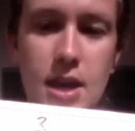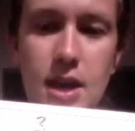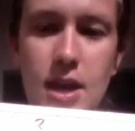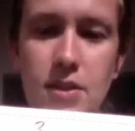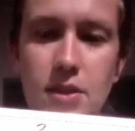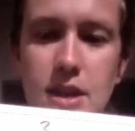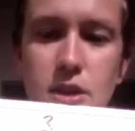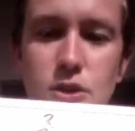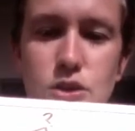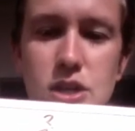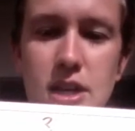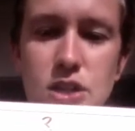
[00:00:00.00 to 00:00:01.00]
And then I know
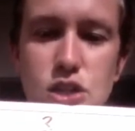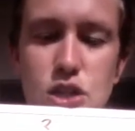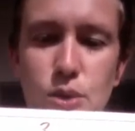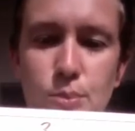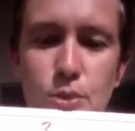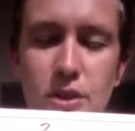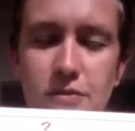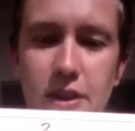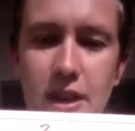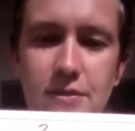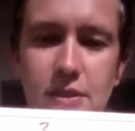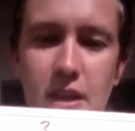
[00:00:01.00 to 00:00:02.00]
she had
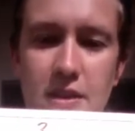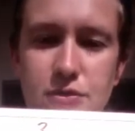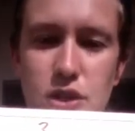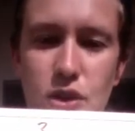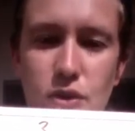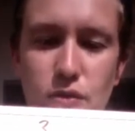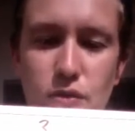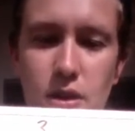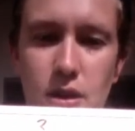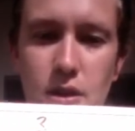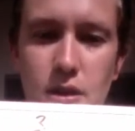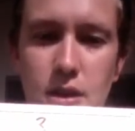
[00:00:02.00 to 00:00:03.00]
2.5 left over.